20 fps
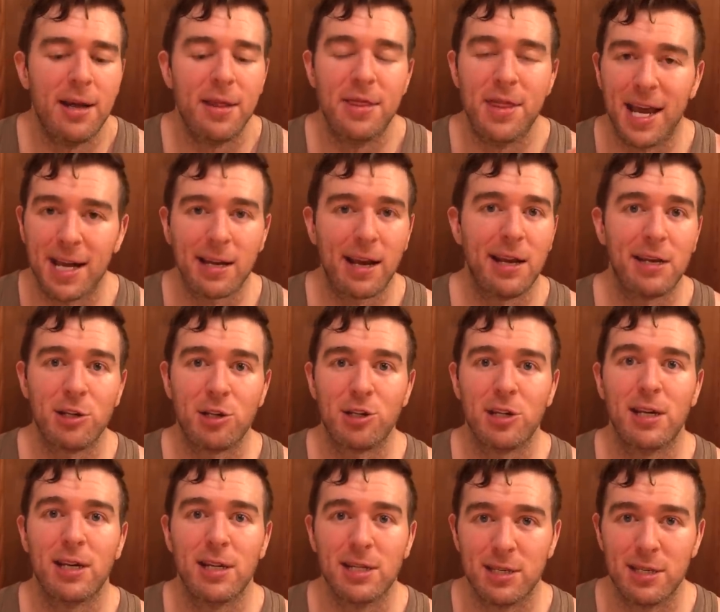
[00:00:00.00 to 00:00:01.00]
That kind of
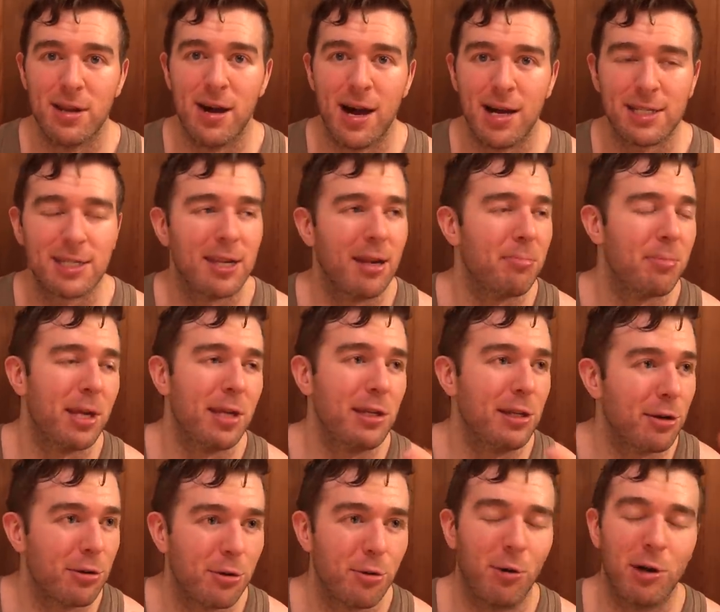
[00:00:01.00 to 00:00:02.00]
shit is not
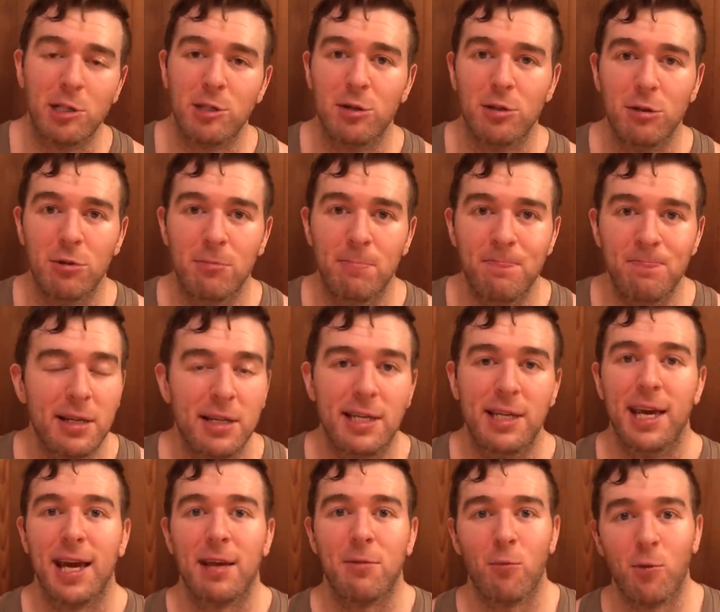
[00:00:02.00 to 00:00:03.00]
something you're going to
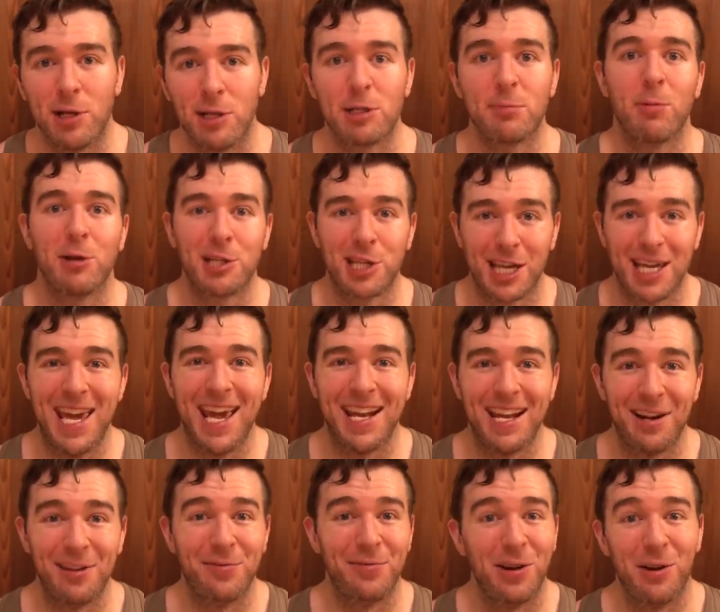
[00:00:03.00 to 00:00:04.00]
get what you're supposed to get
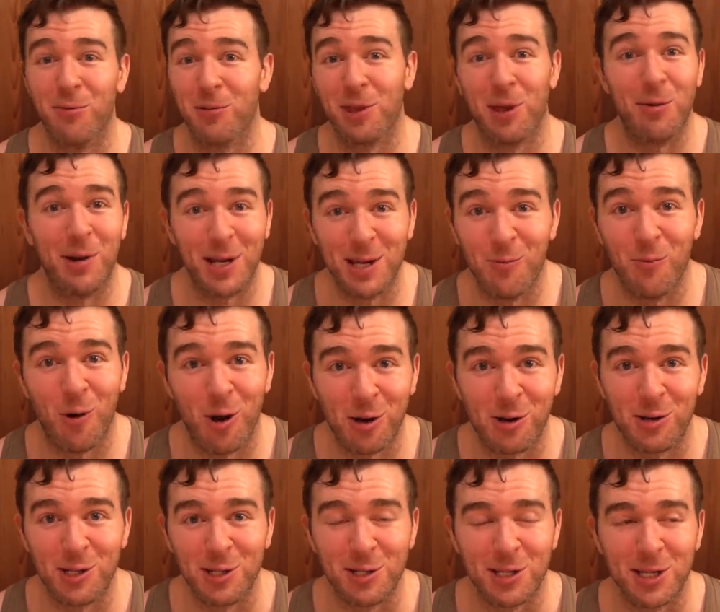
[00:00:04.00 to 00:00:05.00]
out of it without any
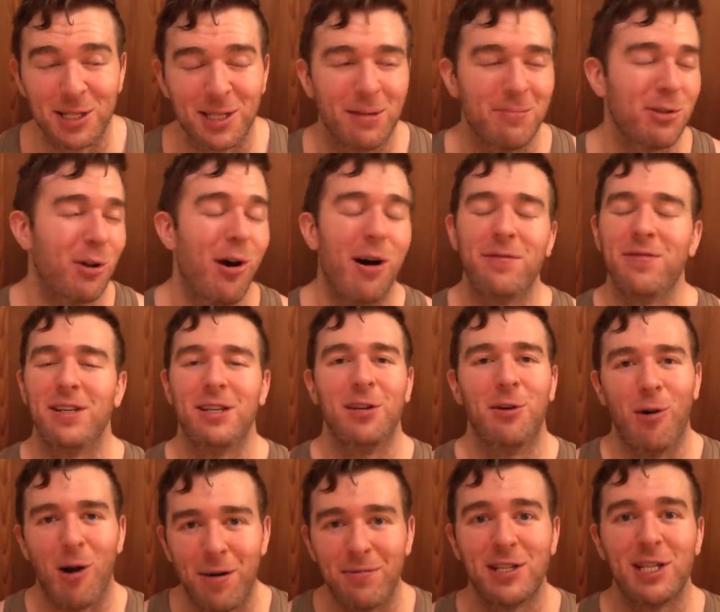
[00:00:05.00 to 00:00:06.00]
water in your system. So, you
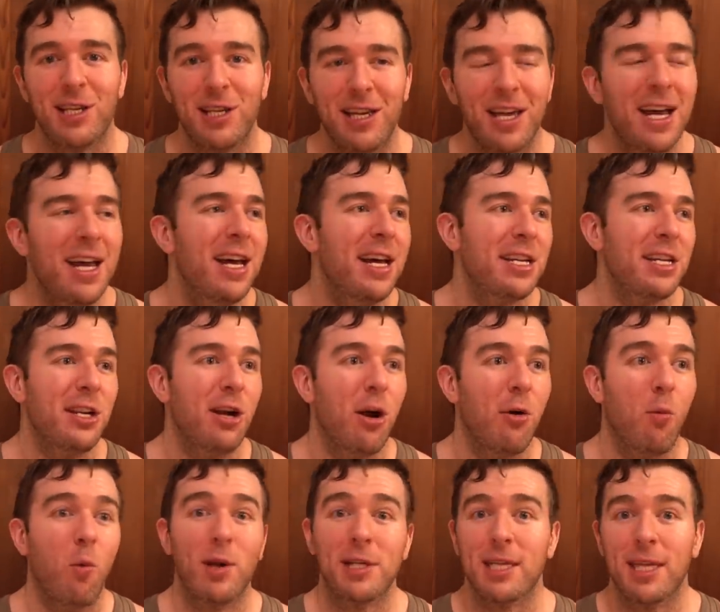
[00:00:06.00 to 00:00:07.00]
know, obviously, you
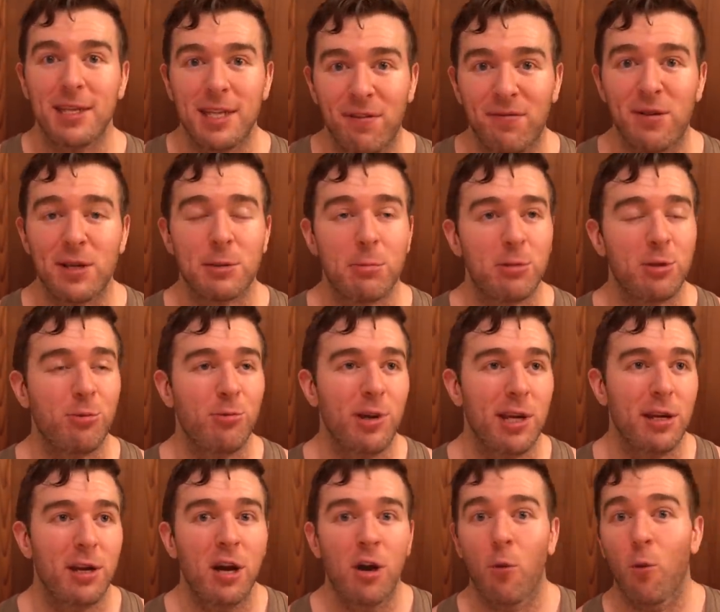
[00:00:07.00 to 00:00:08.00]
know, what's the difference
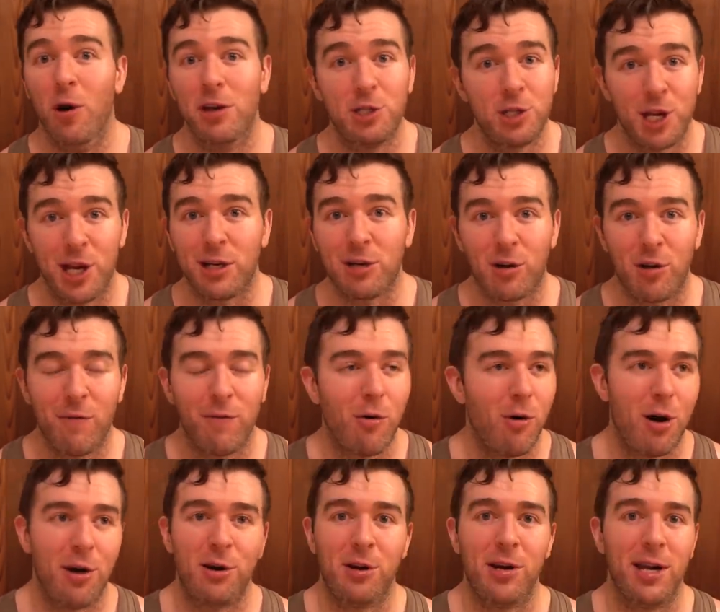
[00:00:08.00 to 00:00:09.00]
between one shaker of
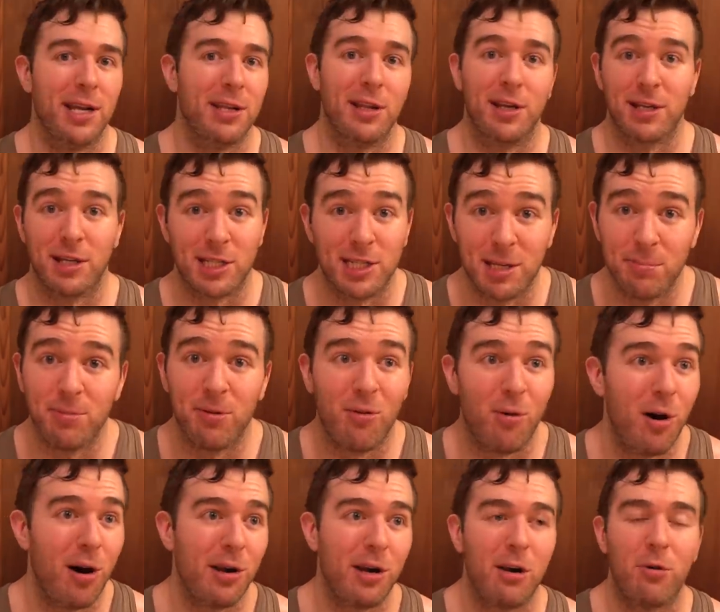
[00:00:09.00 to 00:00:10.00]
water and like a sip of
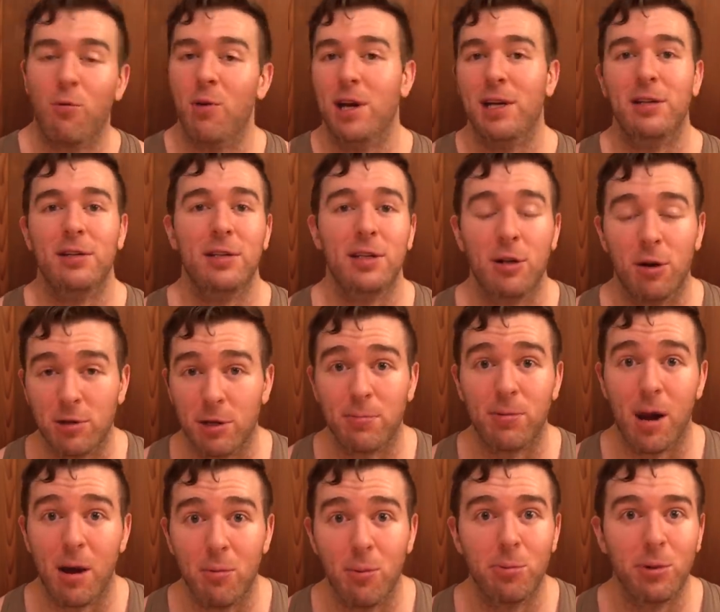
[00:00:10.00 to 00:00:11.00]
water when, you know, you're
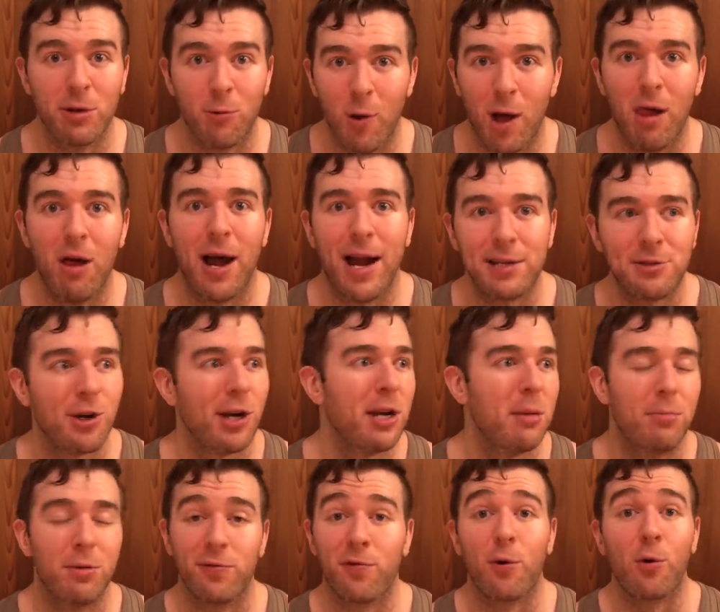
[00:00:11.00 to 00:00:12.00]
probably well
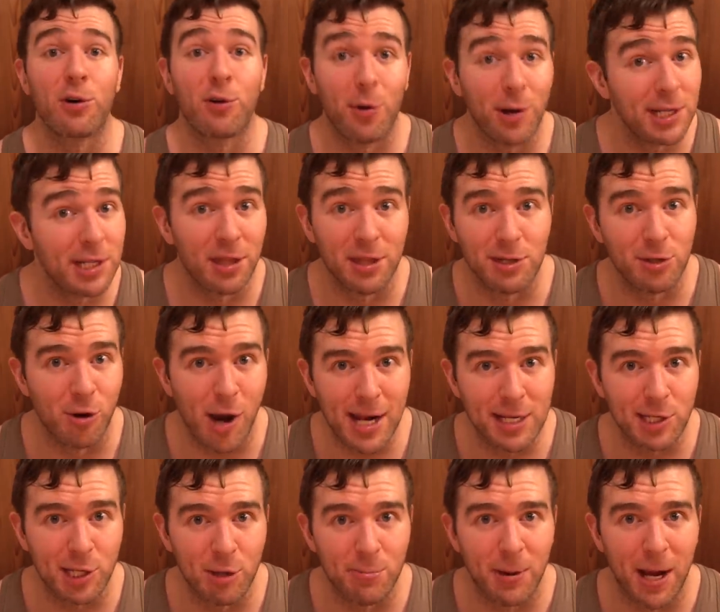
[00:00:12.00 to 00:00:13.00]
hydrated before going to the
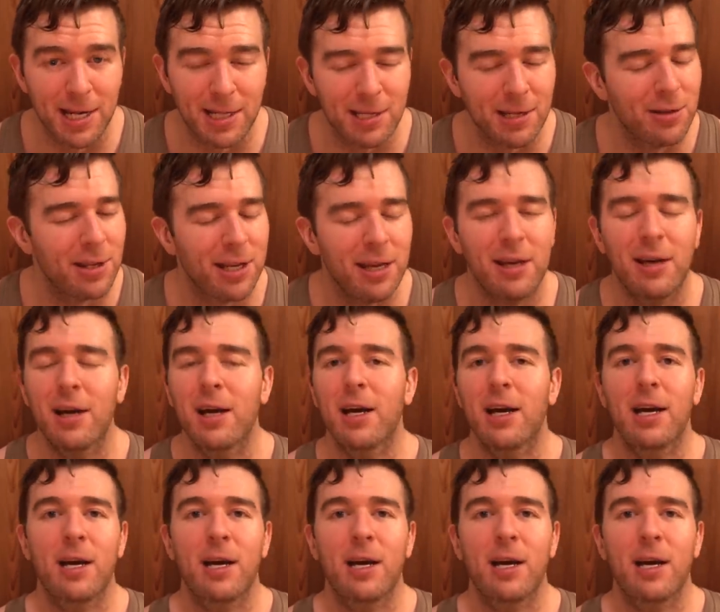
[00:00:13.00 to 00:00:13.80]
dry scoop ideally.